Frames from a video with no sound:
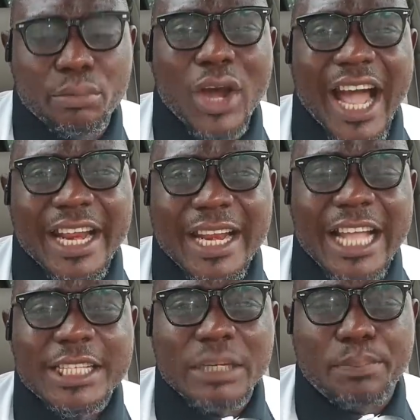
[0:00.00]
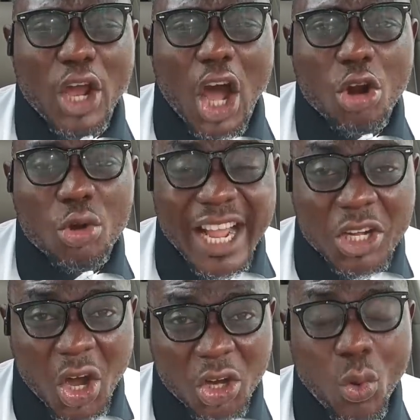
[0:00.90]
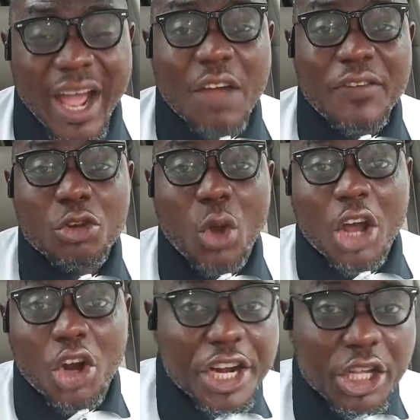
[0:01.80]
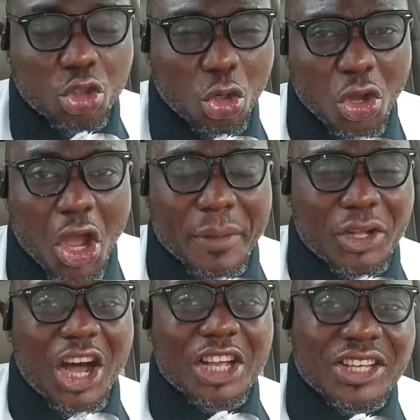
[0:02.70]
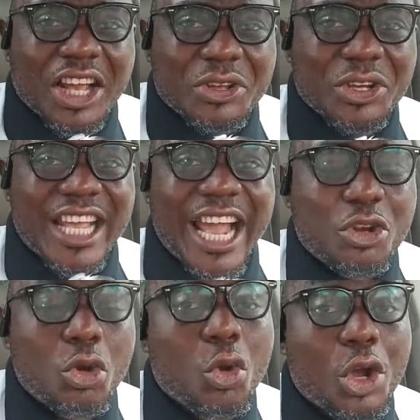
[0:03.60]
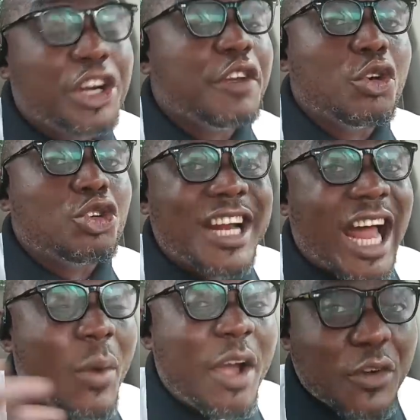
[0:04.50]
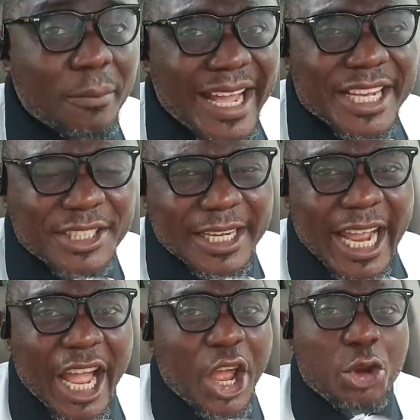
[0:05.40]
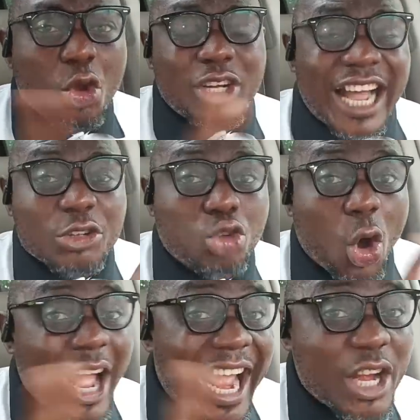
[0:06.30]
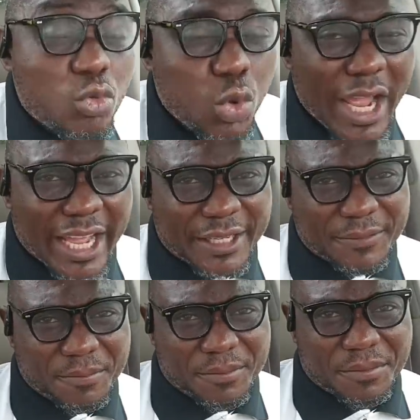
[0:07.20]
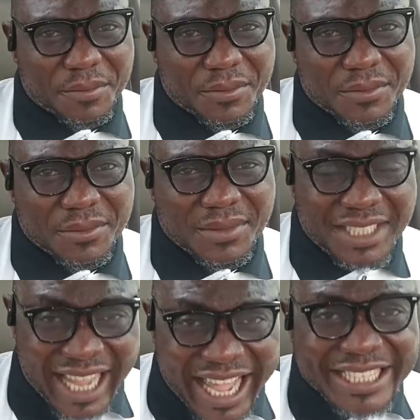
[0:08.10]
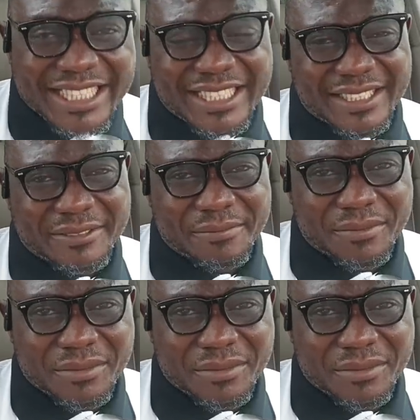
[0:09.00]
Buhari, let it be on record, wherever you are running to, because you said you will even run away from Nigeria. You can't go anywhere. Yes,